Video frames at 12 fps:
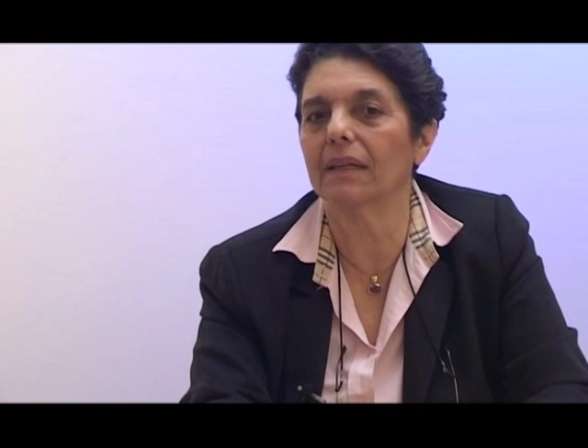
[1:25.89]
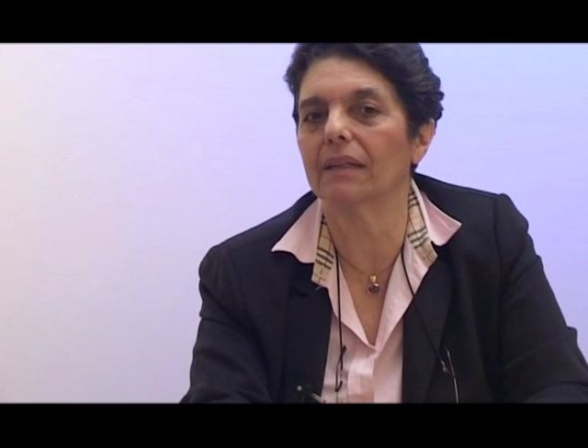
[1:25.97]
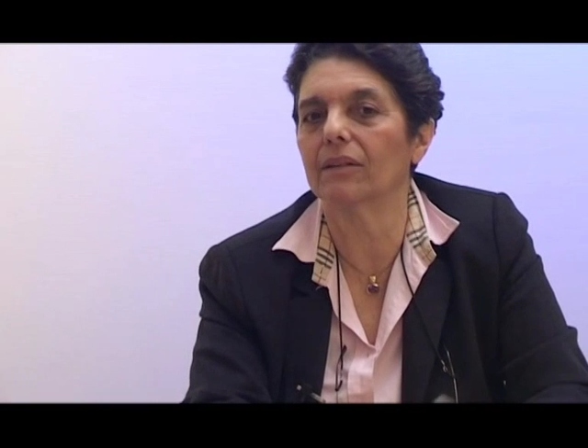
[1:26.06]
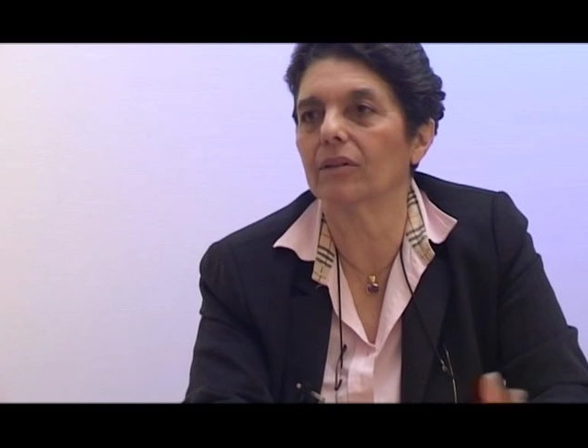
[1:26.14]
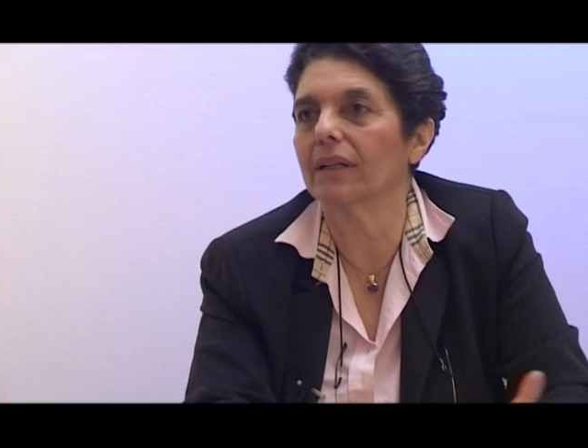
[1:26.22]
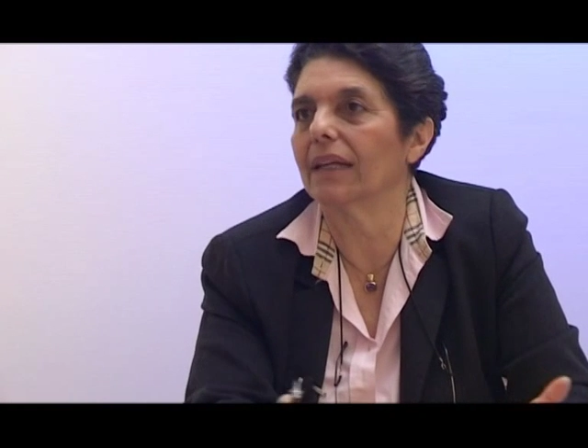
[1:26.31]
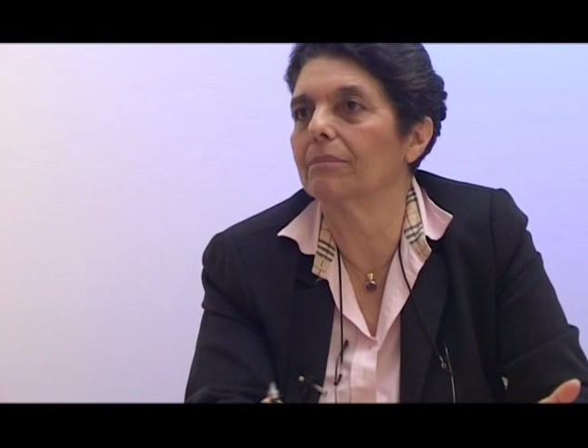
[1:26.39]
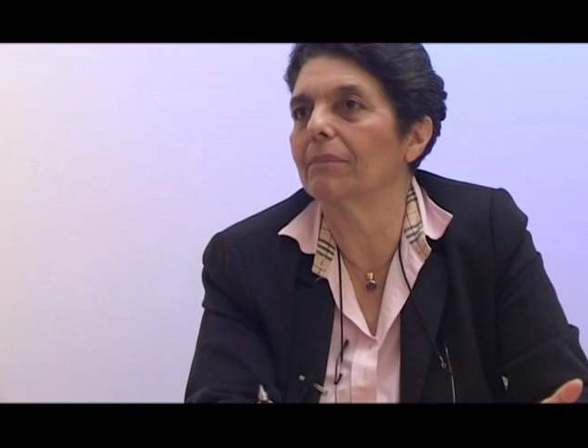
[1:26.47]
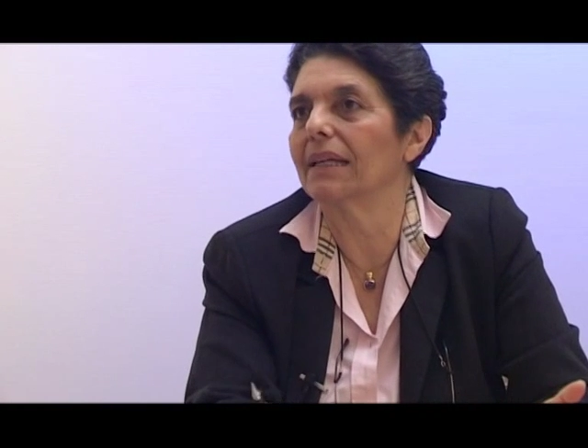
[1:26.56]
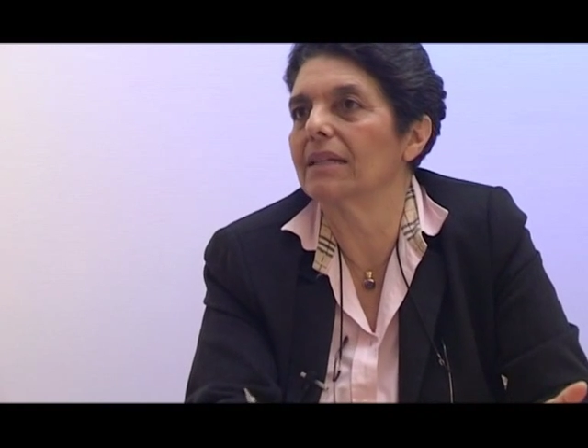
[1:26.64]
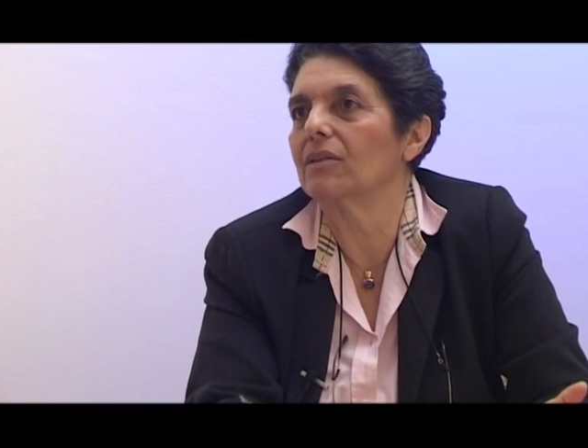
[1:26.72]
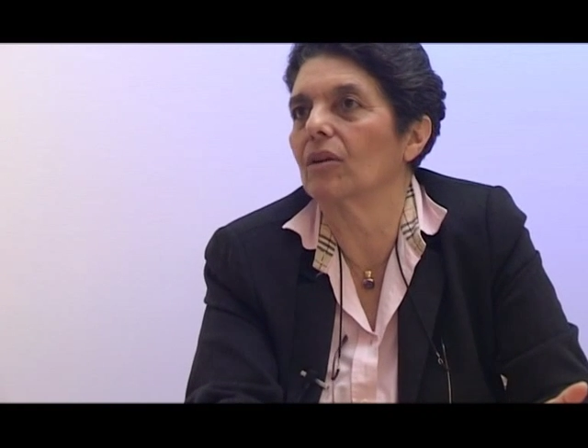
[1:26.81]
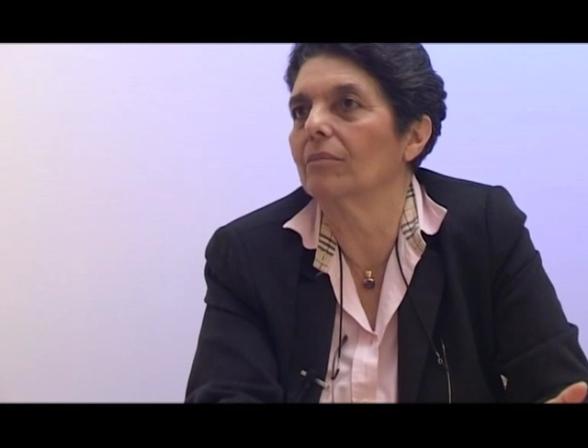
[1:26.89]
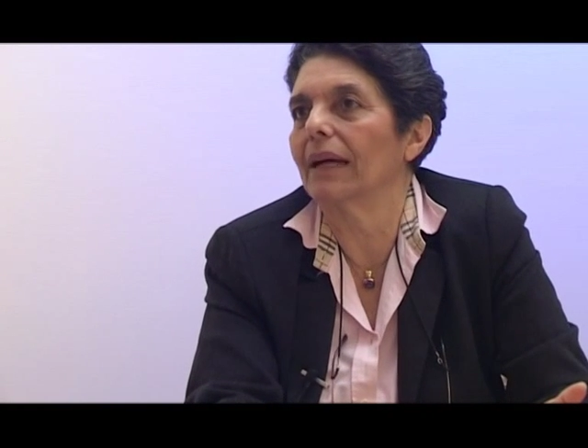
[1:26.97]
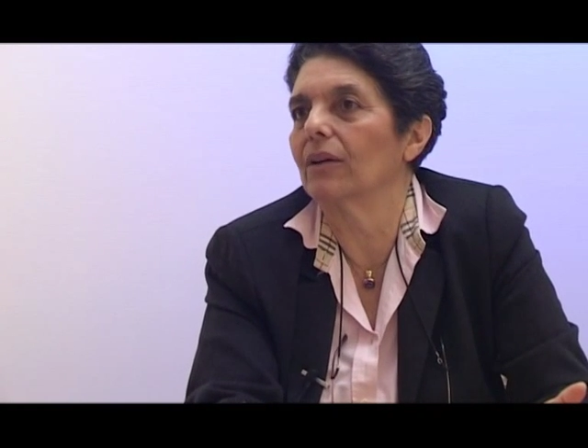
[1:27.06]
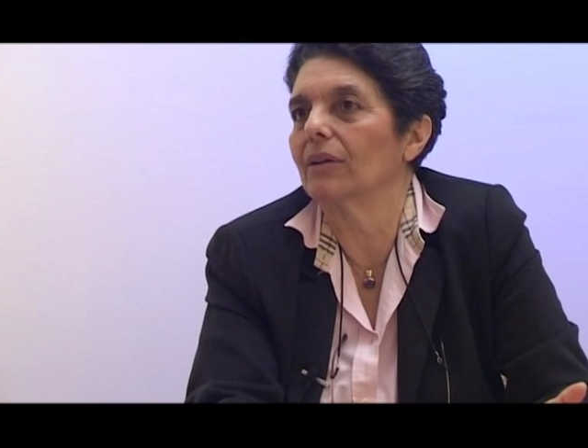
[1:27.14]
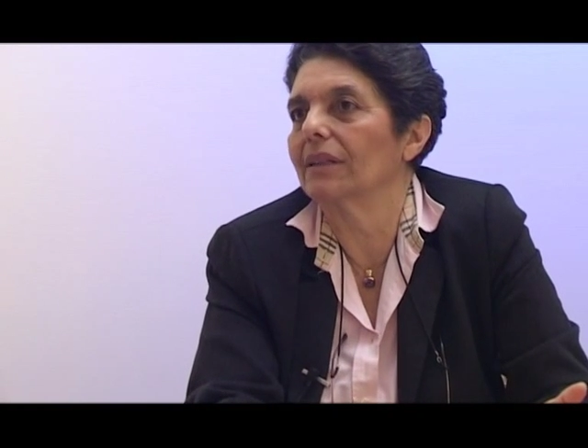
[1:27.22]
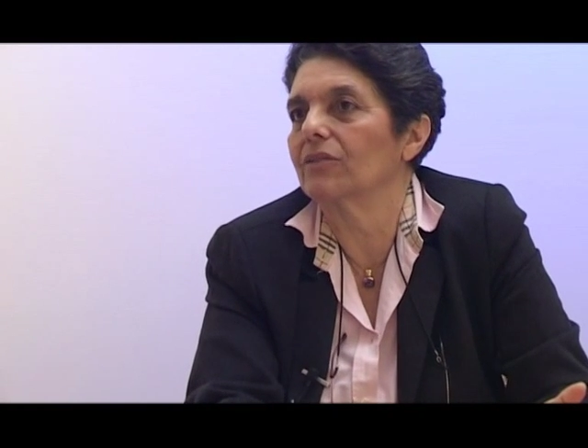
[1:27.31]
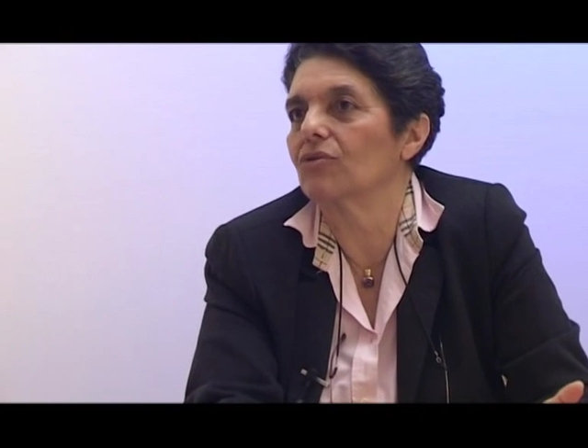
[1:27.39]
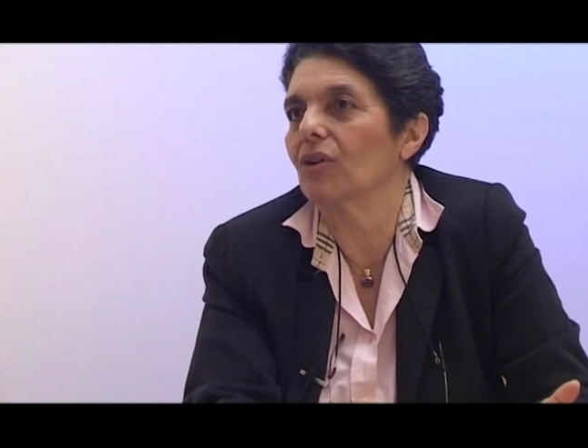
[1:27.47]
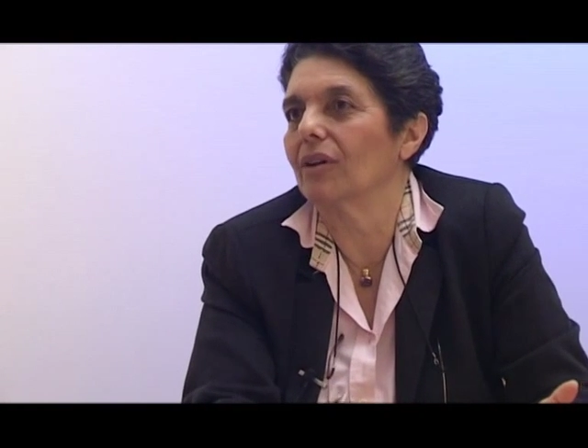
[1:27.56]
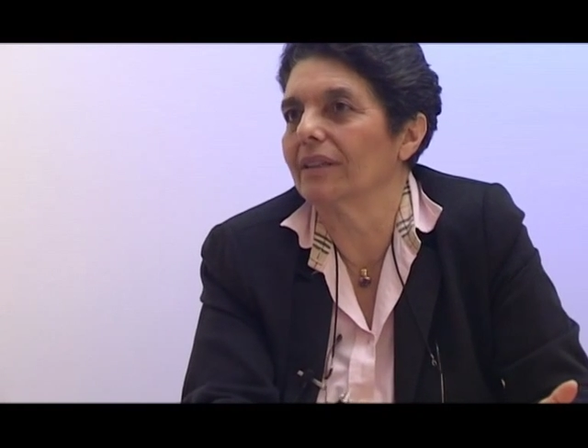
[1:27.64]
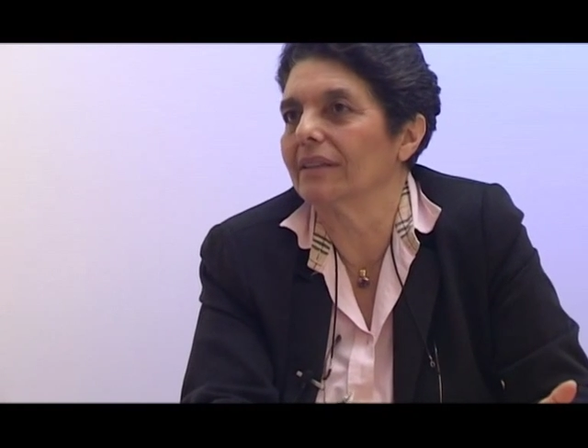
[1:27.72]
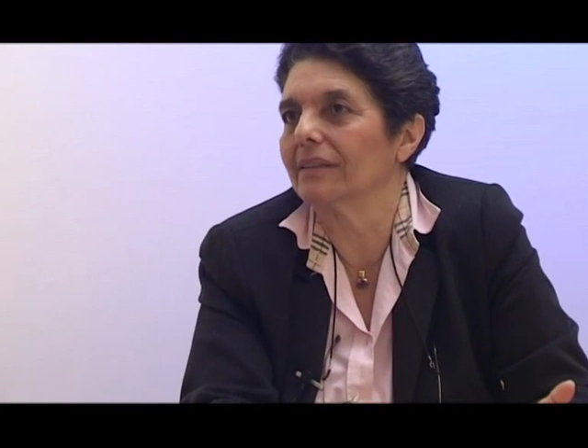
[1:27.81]
internet based on
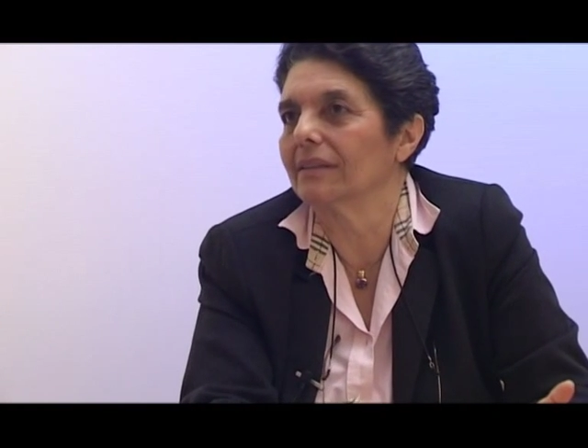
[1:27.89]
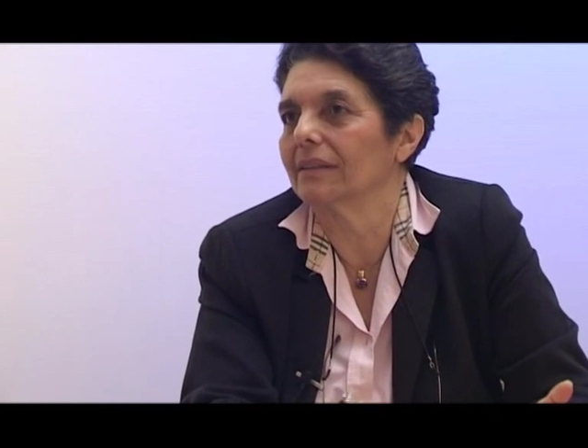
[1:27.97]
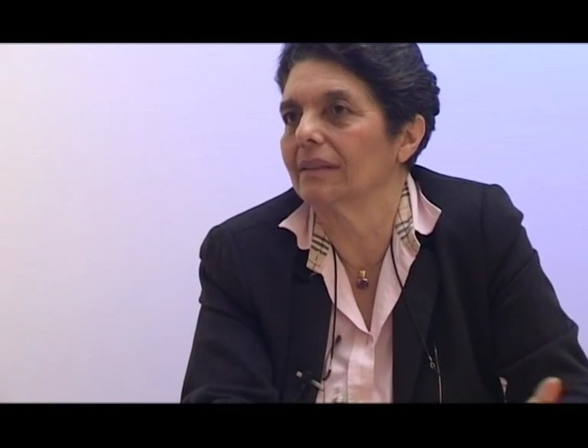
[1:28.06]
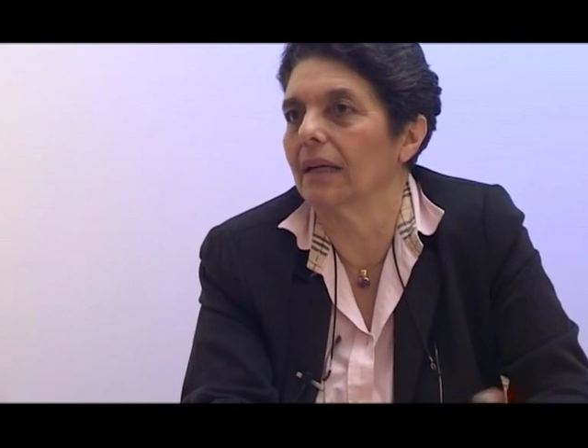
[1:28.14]
bioelectronics.